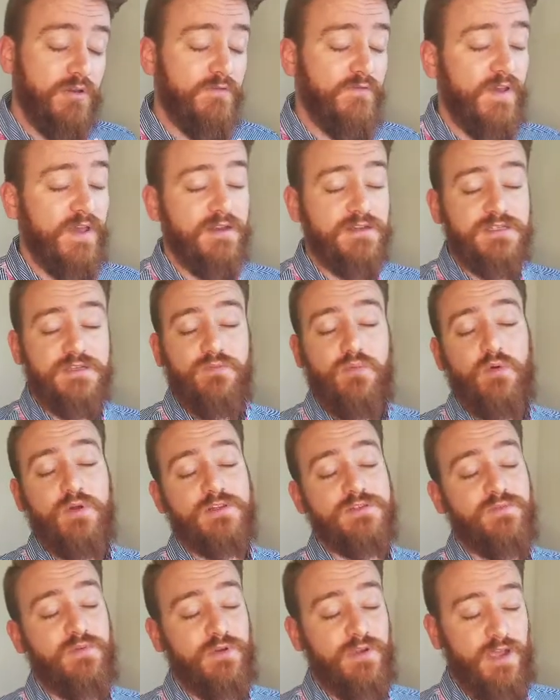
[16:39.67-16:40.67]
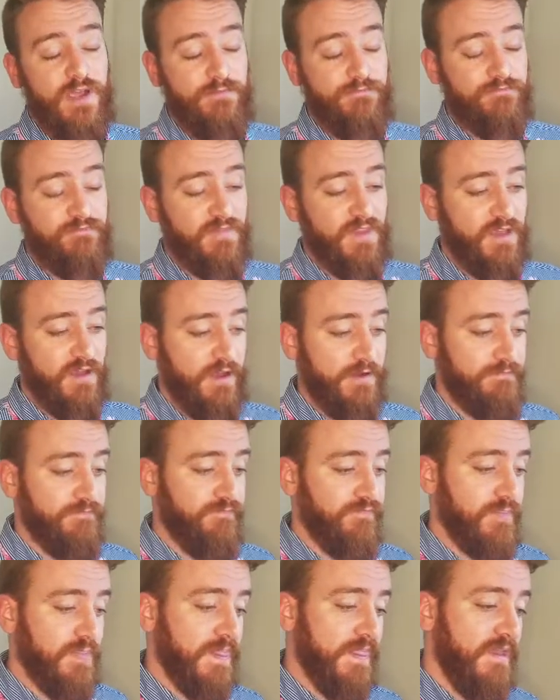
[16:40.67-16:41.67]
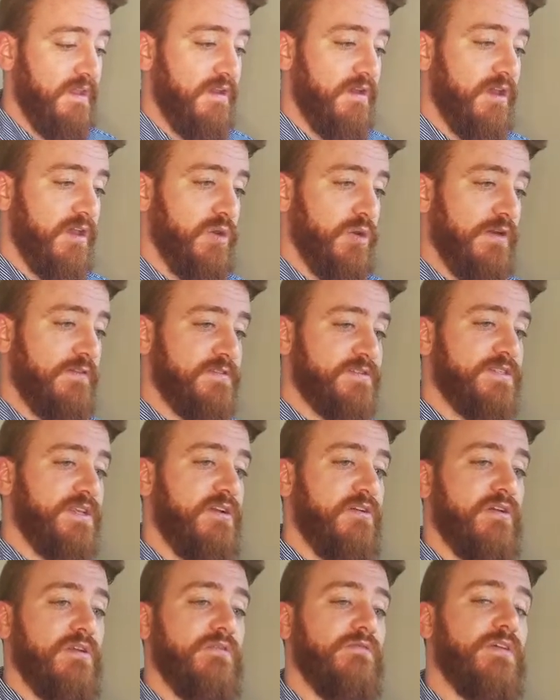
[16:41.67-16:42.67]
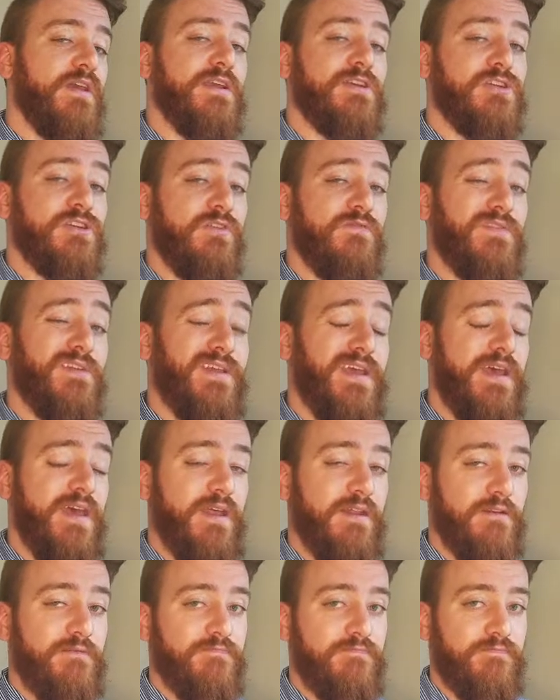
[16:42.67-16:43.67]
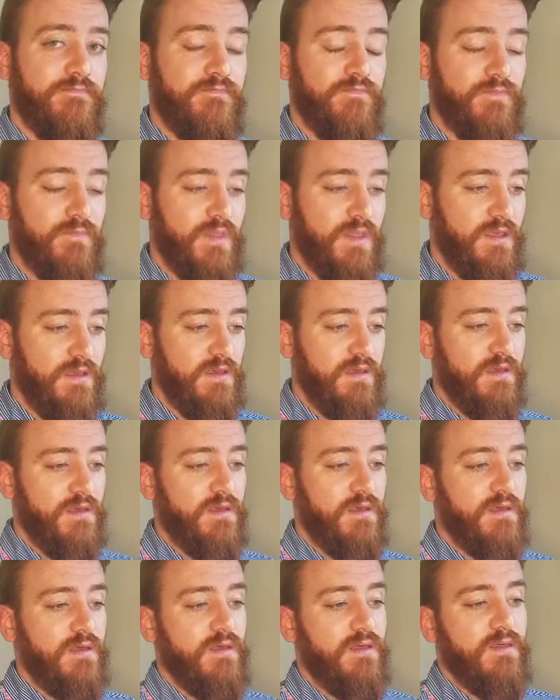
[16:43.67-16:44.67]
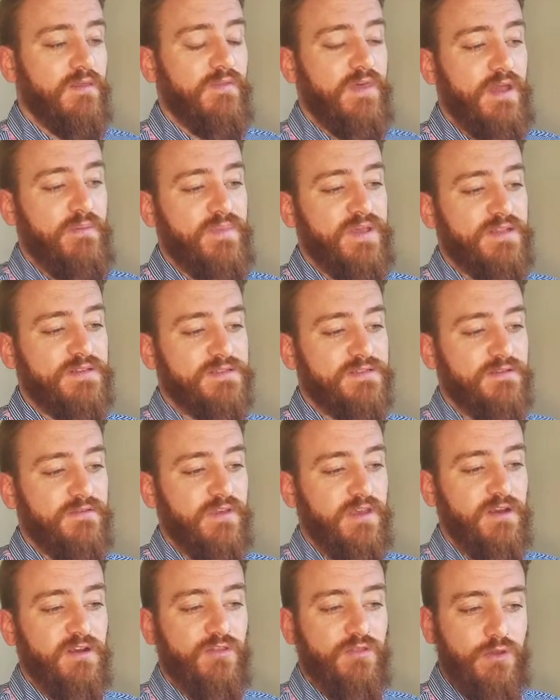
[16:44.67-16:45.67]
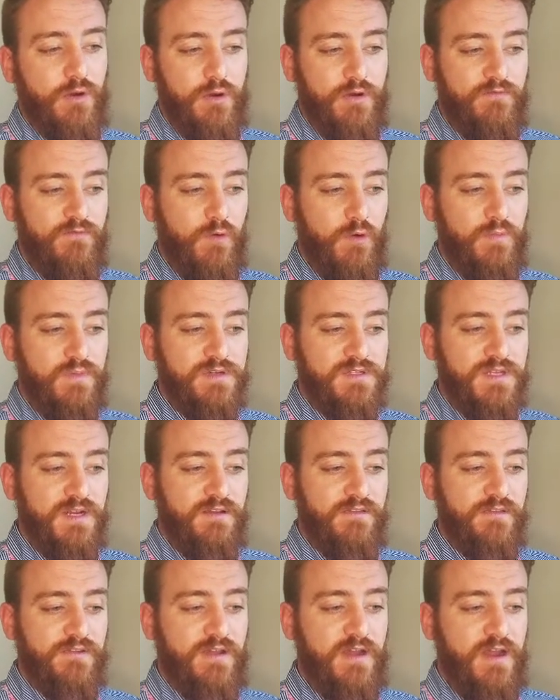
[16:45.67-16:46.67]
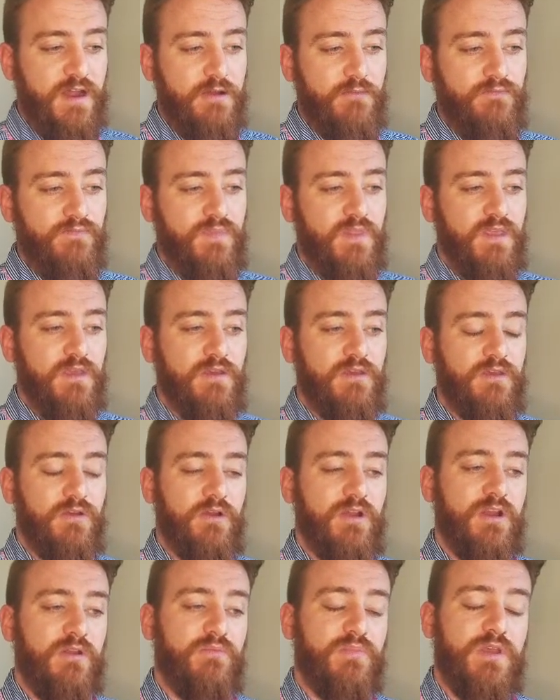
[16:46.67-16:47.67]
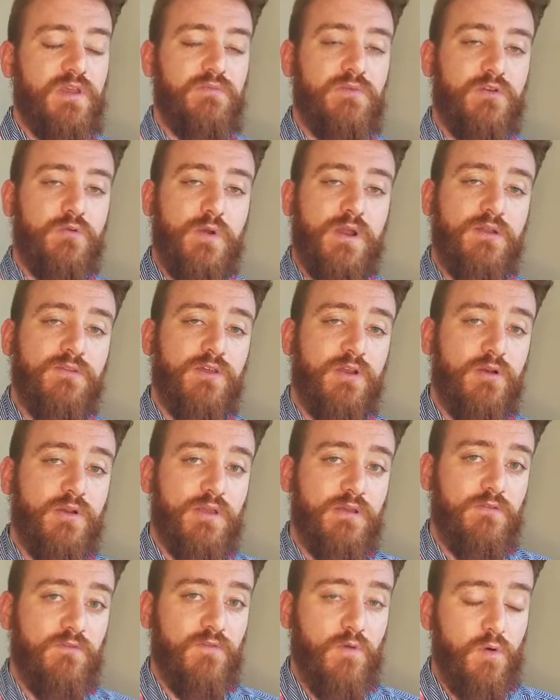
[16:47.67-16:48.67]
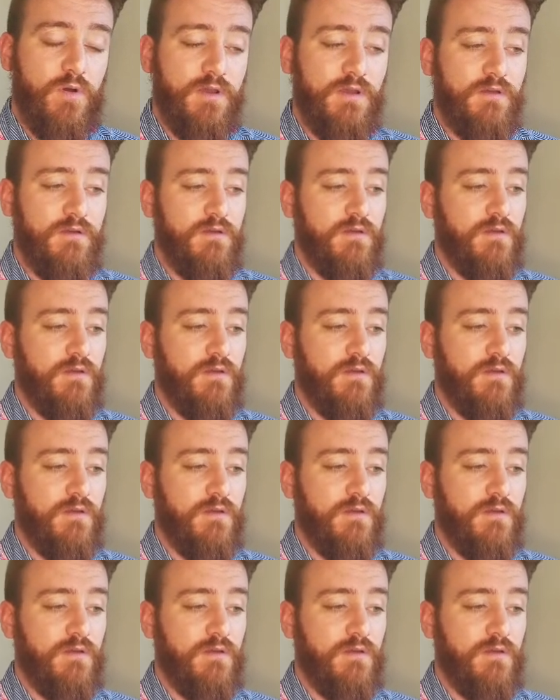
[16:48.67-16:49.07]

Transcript: fantasy points per game, okay? You have a standard deviation of 10. That means that 34% of the time, you're going to be between 30 and 40.